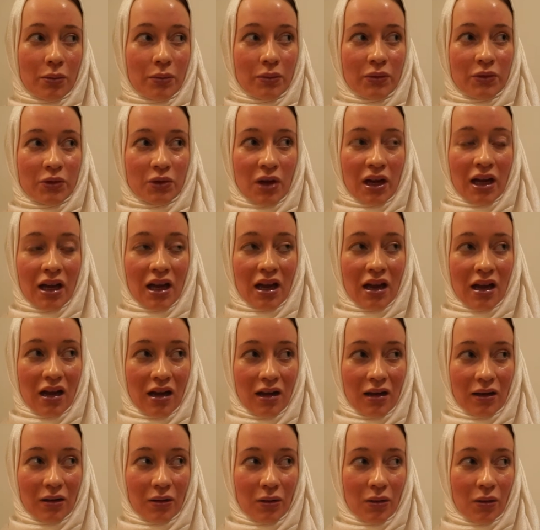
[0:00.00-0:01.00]
drinking
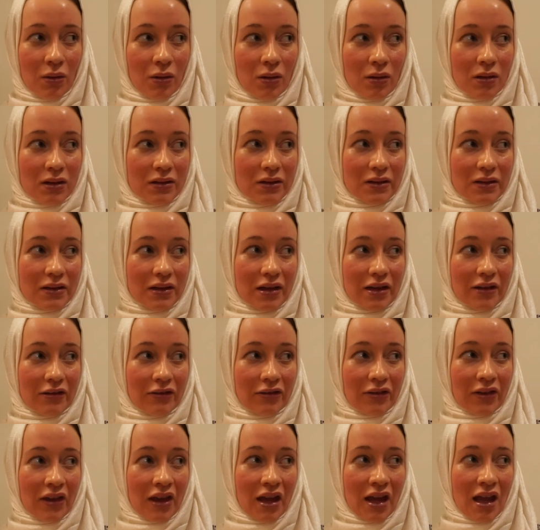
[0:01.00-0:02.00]
alcohol and stuff,
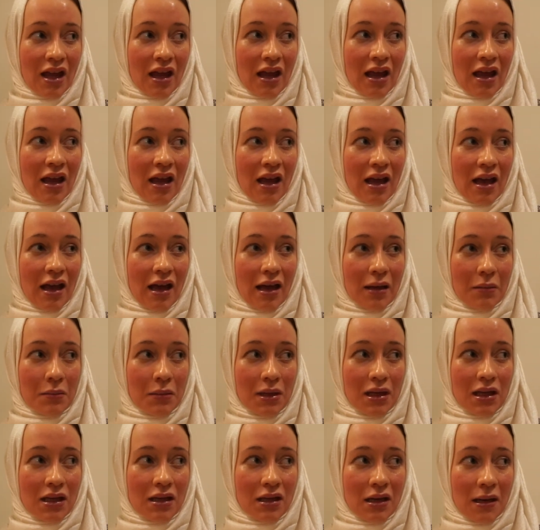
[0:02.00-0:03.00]
I
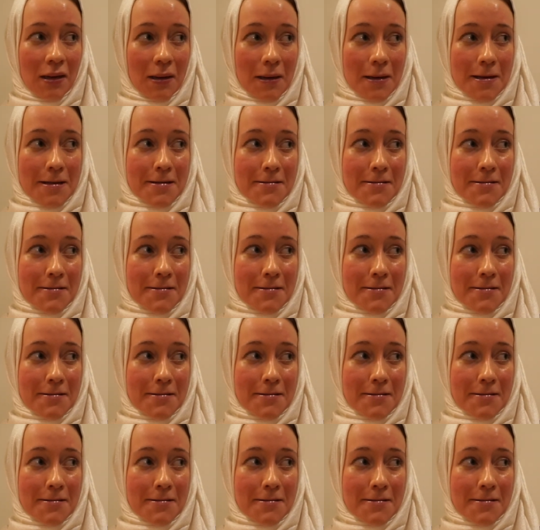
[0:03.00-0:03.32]
mean,